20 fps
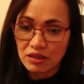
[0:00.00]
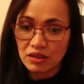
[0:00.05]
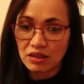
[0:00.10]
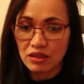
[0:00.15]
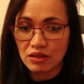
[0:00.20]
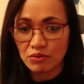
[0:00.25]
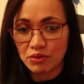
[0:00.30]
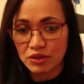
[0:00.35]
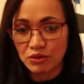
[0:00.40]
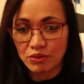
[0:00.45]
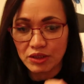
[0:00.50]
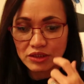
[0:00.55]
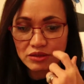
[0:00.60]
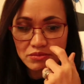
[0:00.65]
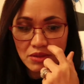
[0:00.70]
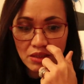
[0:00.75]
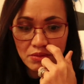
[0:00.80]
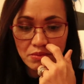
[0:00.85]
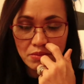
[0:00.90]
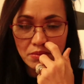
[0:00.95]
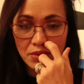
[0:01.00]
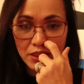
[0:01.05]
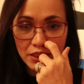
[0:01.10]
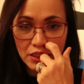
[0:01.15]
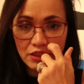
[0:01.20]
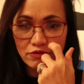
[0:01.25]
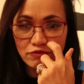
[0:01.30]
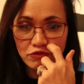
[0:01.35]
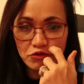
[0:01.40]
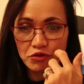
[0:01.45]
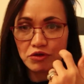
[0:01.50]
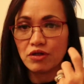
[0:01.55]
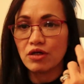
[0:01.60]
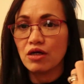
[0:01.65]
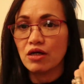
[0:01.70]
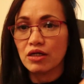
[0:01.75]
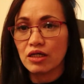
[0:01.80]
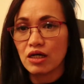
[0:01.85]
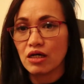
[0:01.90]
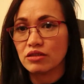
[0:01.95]
I don't want to waste my money for
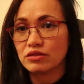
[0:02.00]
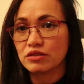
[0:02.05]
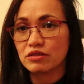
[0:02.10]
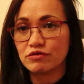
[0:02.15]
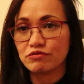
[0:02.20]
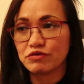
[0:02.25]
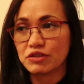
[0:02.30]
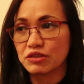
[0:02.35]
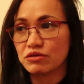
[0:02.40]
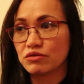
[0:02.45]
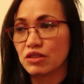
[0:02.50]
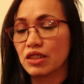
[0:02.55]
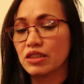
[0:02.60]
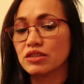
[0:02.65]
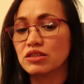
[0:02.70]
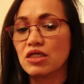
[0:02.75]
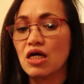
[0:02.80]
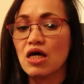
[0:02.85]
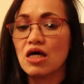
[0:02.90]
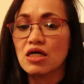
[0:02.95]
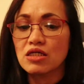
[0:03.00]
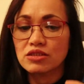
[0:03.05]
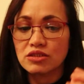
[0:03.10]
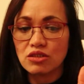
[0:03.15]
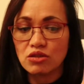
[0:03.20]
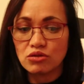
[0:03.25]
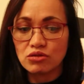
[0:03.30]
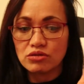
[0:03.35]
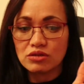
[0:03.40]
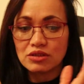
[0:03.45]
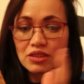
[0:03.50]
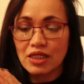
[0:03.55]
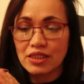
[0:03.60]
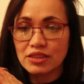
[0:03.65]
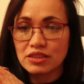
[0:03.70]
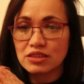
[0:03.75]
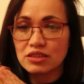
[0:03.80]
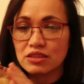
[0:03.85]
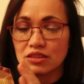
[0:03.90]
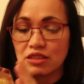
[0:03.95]
counterfeit, right? So
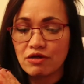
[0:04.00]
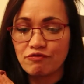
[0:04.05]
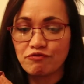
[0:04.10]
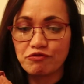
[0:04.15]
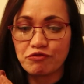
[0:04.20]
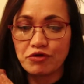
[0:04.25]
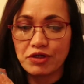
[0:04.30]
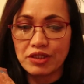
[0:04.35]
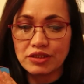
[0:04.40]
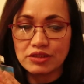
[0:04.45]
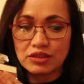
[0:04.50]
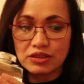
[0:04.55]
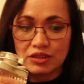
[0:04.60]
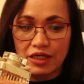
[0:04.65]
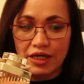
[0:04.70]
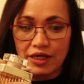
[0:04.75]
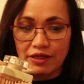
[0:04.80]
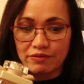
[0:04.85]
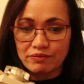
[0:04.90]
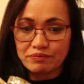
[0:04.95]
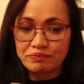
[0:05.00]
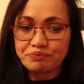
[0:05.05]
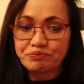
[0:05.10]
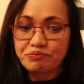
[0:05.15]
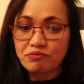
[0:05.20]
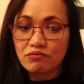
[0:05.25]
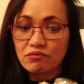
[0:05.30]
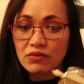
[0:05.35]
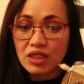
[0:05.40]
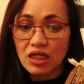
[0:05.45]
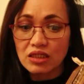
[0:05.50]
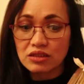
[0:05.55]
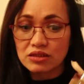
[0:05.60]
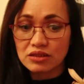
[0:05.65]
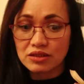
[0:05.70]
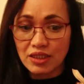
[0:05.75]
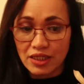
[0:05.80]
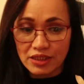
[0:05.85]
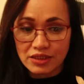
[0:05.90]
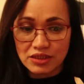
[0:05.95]
that's the difference, and
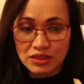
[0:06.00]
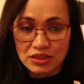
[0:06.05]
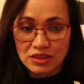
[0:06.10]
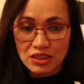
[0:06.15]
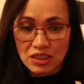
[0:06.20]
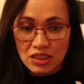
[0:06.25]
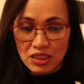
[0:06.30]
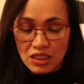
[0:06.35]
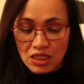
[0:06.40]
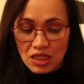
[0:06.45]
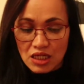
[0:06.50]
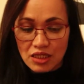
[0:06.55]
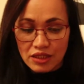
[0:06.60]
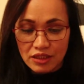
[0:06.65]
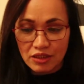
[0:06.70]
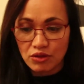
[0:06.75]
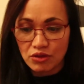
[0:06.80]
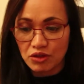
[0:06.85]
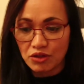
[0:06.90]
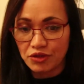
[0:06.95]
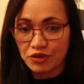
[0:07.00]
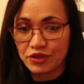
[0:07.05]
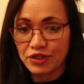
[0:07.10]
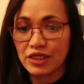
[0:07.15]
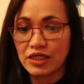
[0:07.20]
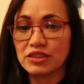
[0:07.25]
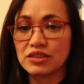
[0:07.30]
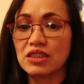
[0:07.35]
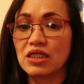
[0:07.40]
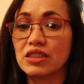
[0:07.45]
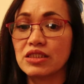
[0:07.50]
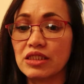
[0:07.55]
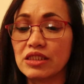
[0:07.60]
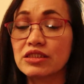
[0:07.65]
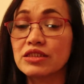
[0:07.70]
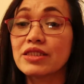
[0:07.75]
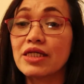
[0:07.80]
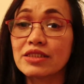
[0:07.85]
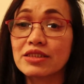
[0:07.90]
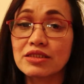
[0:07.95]
that's the good things,
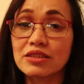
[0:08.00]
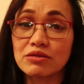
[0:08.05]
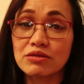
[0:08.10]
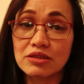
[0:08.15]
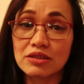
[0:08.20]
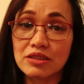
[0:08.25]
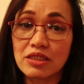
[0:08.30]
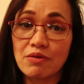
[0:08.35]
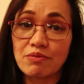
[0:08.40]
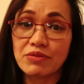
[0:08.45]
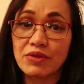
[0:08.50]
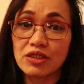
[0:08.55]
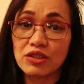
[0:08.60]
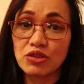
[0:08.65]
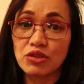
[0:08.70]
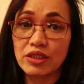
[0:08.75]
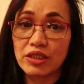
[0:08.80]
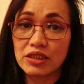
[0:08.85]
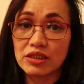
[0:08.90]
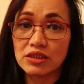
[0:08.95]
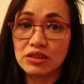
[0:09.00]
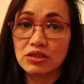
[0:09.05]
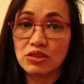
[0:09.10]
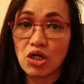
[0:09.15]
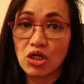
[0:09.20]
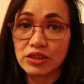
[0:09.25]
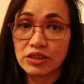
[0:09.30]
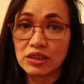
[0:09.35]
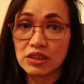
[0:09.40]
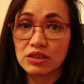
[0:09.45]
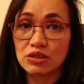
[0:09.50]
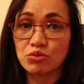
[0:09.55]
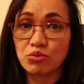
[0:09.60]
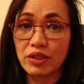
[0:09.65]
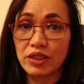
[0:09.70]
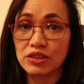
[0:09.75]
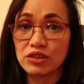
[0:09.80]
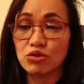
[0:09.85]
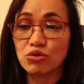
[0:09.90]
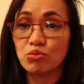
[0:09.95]
and that's the step that you can notice
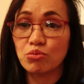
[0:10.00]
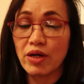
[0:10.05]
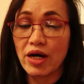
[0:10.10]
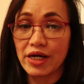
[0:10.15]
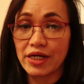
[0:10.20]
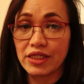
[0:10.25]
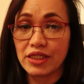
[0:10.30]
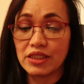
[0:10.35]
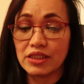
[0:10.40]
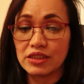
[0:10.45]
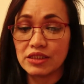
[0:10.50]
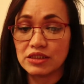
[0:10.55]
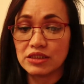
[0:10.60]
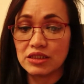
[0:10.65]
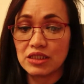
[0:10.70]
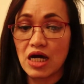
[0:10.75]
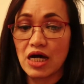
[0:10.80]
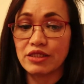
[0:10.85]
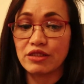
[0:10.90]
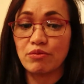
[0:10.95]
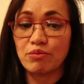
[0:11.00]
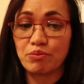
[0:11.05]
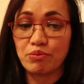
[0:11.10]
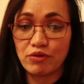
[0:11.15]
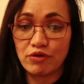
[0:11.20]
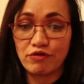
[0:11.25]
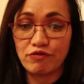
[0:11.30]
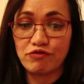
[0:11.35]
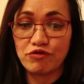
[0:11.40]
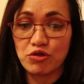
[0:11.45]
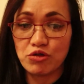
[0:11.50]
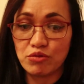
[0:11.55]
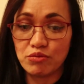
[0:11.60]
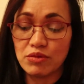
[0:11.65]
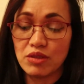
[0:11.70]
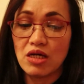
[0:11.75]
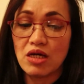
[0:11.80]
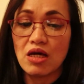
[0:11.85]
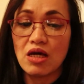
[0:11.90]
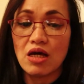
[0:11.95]
when you're buying this kind of perfume.
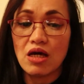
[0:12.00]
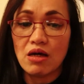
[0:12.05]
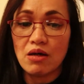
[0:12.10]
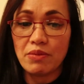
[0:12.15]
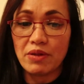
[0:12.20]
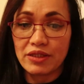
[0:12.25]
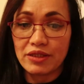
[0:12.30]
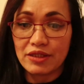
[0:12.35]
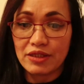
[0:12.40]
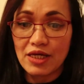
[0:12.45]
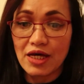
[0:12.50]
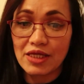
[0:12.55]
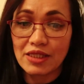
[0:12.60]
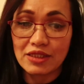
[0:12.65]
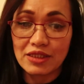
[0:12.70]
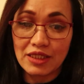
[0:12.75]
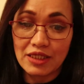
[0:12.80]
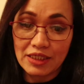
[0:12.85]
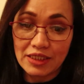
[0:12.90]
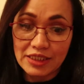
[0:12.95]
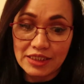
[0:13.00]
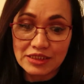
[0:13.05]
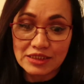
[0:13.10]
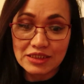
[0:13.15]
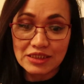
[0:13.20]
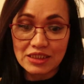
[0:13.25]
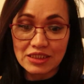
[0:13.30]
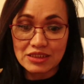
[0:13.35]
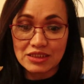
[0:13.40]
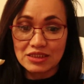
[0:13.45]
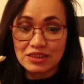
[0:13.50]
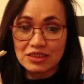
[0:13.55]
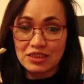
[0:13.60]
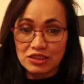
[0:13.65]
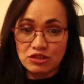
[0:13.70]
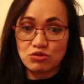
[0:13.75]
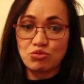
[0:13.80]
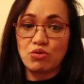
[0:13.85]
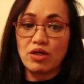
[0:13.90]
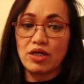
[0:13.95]
But not the least is
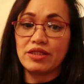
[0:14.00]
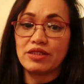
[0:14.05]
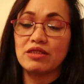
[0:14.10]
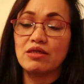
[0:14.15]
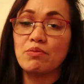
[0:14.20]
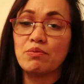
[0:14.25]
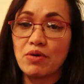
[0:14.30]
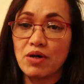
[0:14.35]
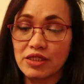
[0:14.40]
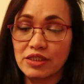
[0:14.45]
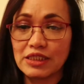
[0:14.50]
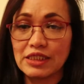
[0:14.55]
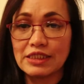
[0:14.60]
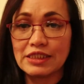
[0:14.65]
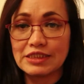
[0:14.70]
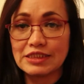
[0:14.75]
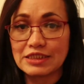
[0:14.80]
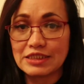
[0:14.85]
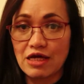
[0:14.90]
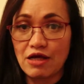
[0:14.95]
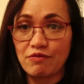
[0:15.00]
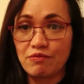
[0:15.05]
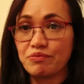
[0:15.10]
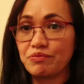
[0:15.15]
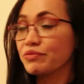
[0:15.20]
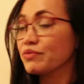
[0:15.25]
this one, the bottle itself.